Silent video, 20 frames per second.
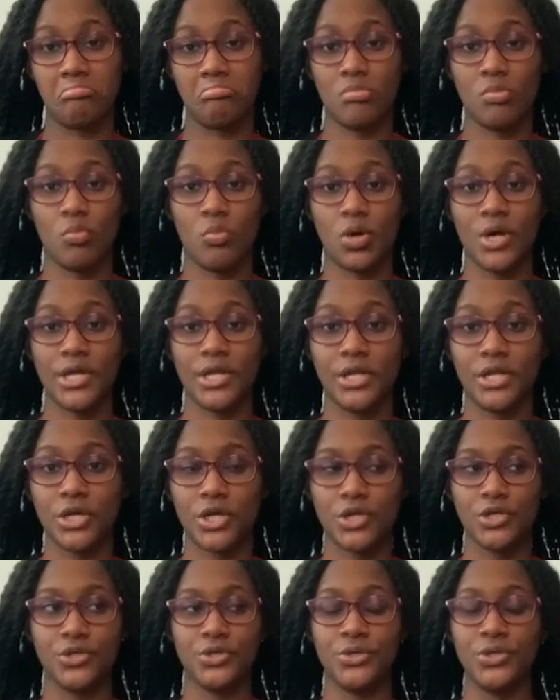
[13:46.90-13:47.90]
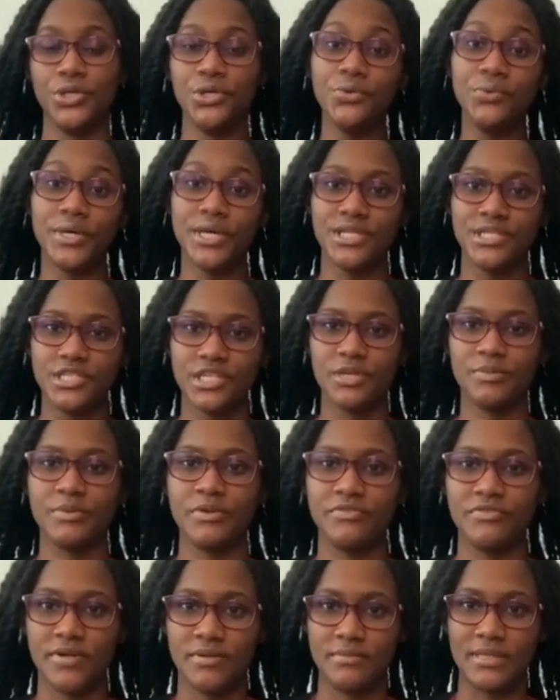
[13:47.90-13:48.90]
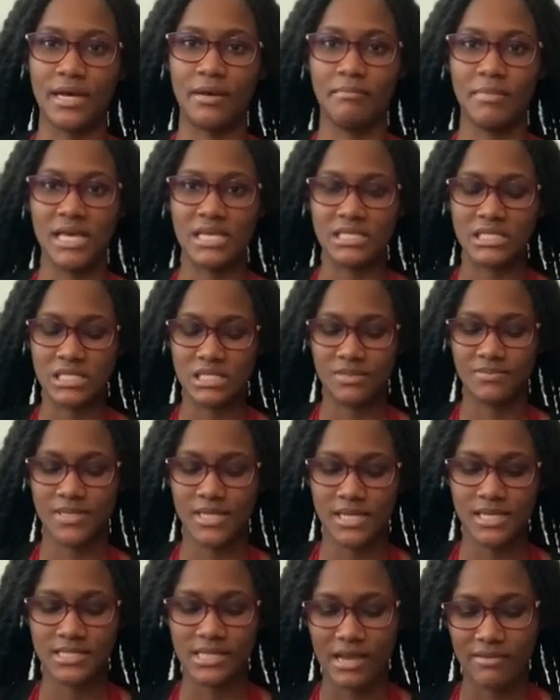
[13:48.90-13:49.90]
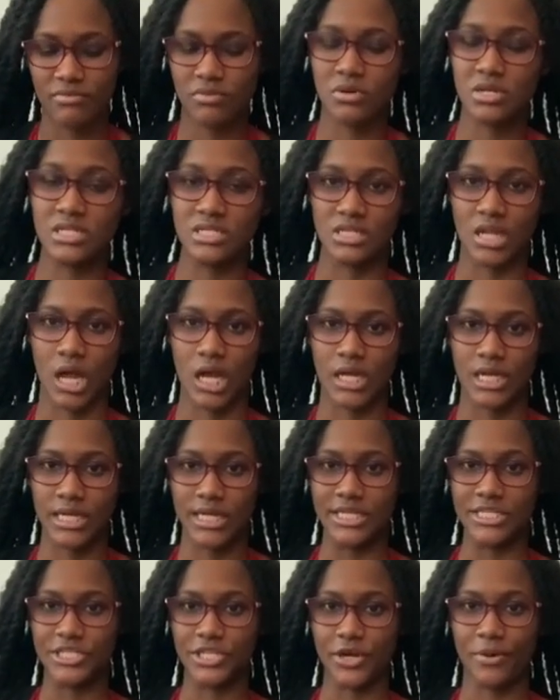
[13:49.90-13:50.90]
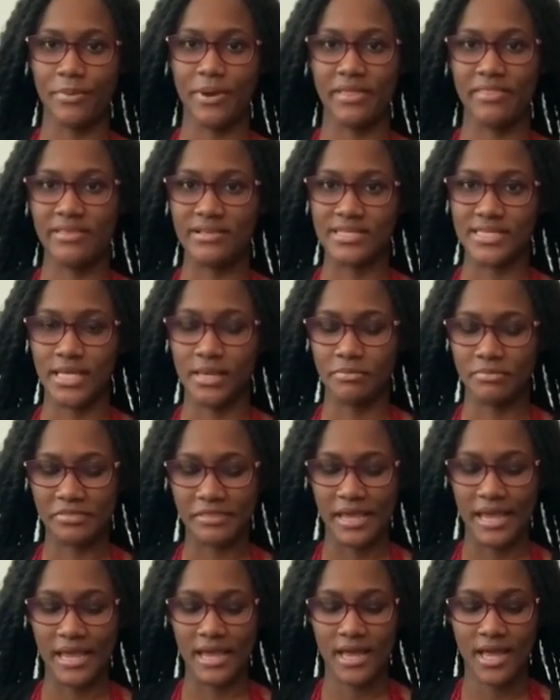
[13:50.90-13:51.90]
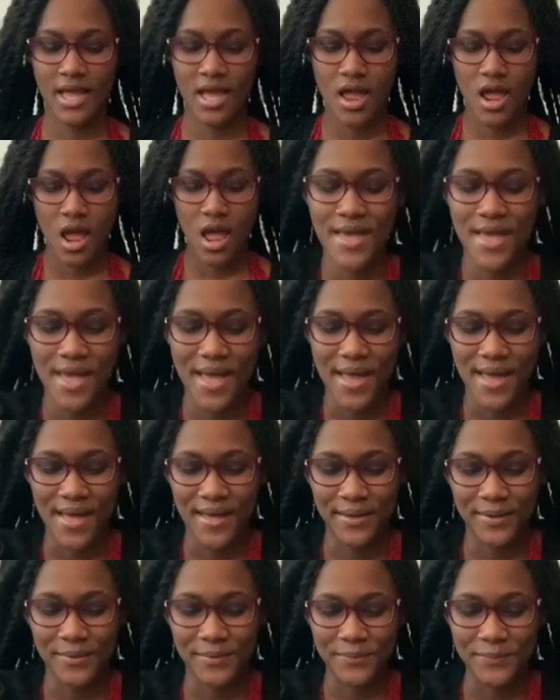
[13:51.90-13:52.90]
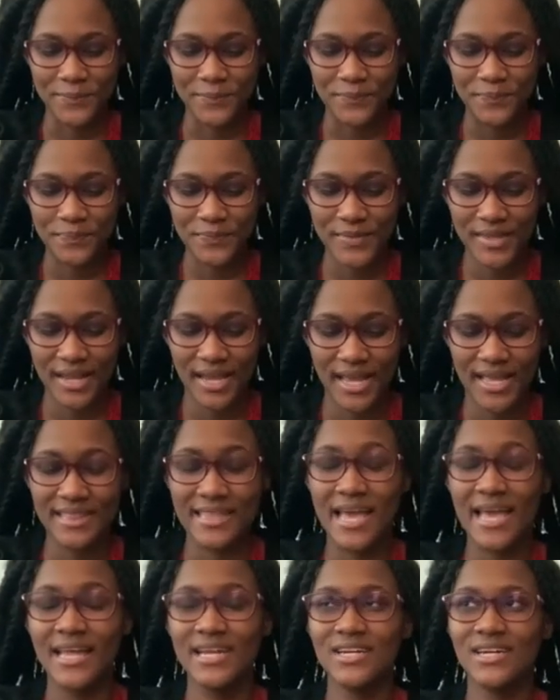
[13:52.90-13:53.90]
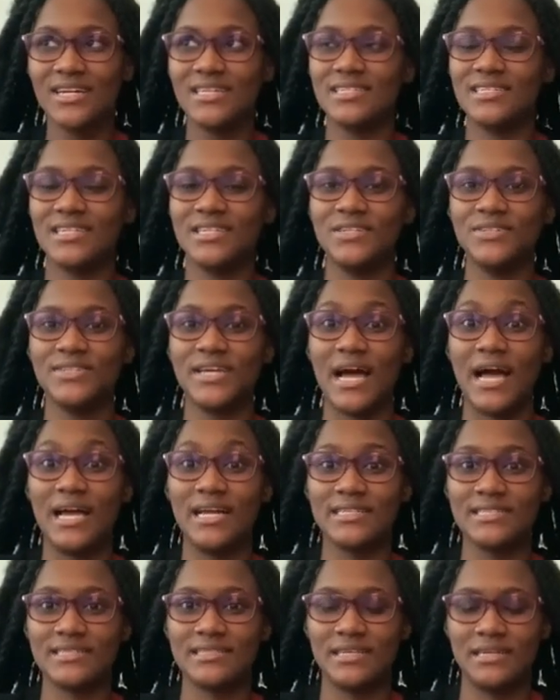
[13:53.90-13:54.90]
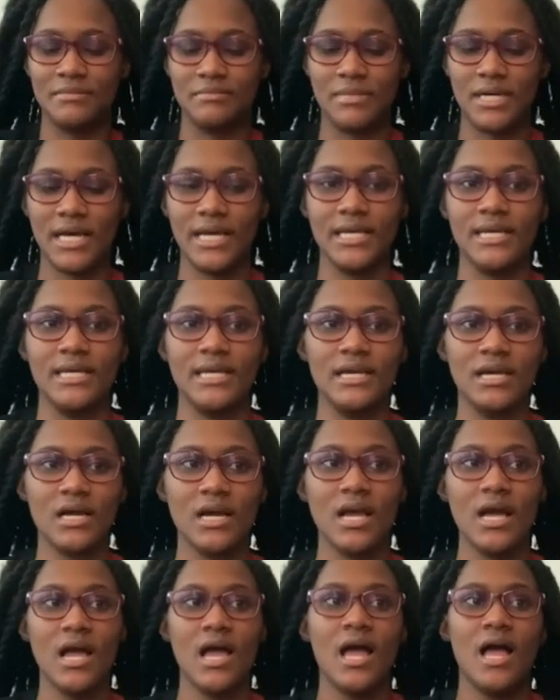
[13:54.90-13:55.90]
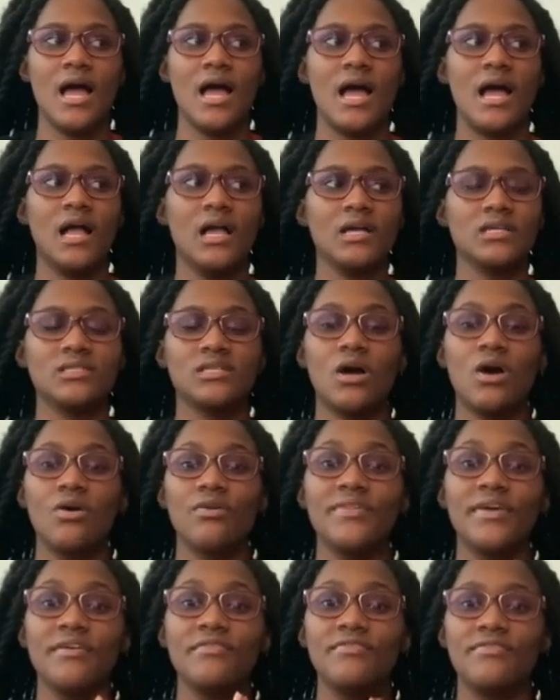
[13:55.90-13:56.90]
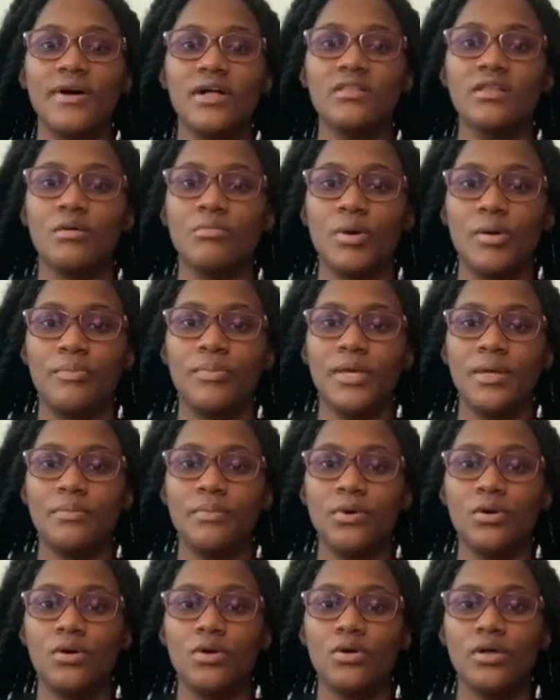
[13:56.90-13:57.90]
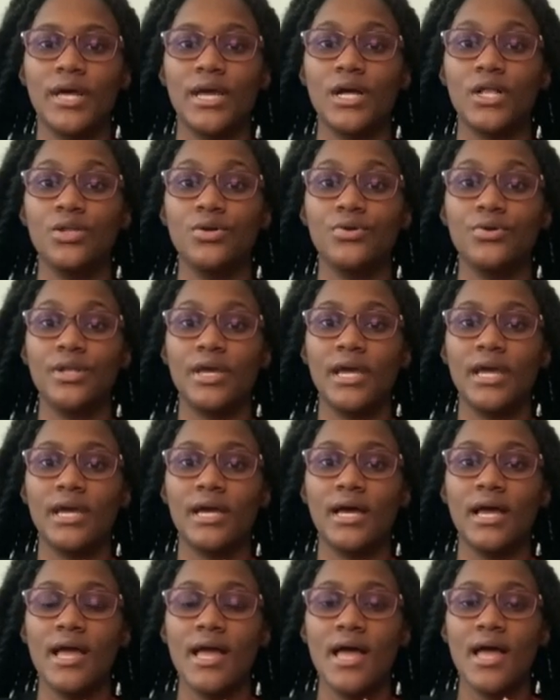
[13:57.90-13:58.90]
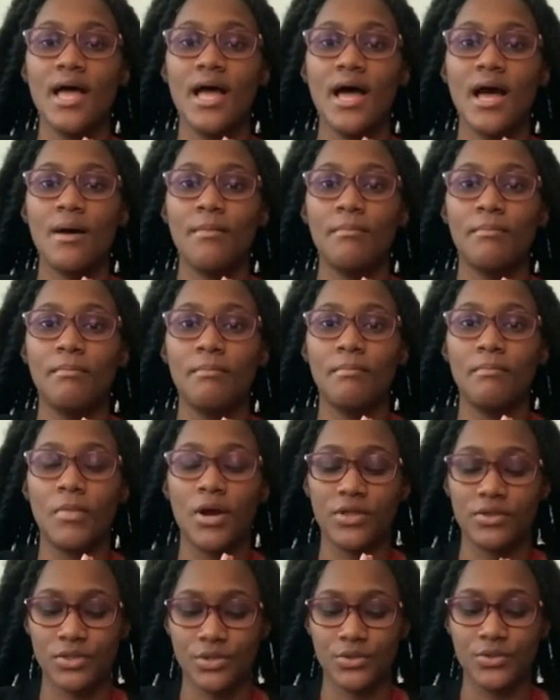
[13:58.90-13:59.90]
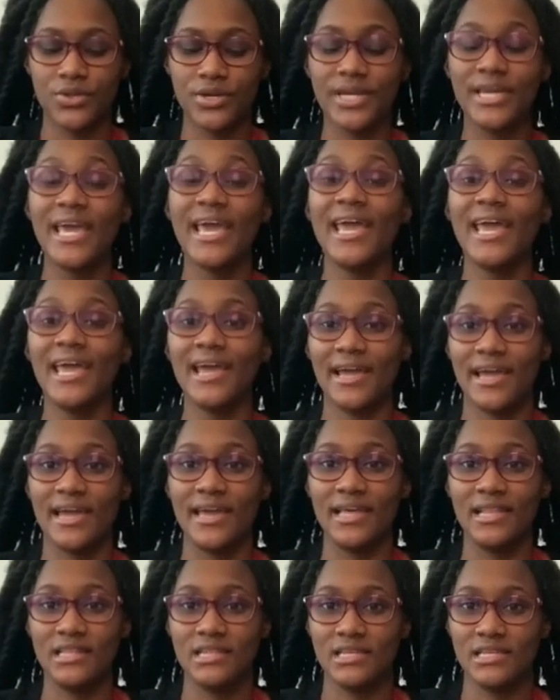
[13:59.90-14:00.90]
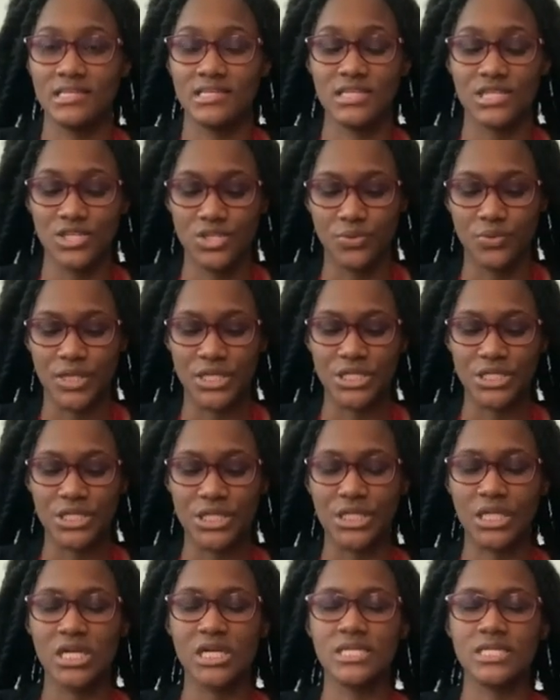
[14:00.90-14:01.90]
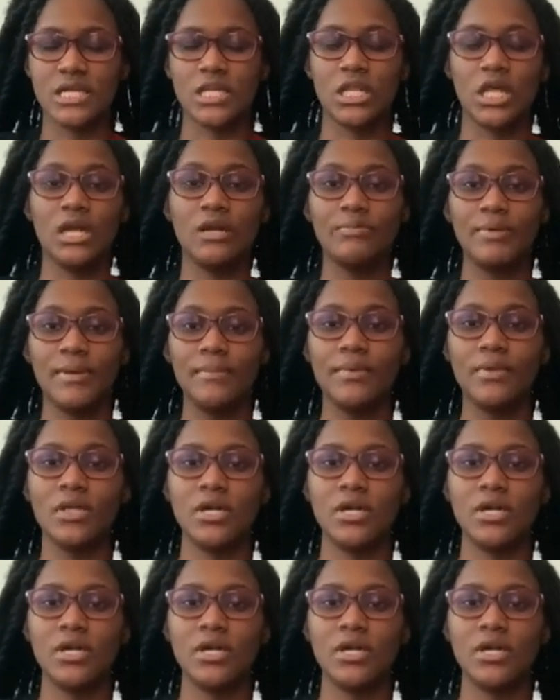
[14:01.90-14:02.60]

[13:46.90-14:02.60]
what do you interpret from that message? Because everyone is not going to interpret the same thing. Um, and then continue to ask them. I asked how they felt about people, including Martin Luther King in this situation because a lot of people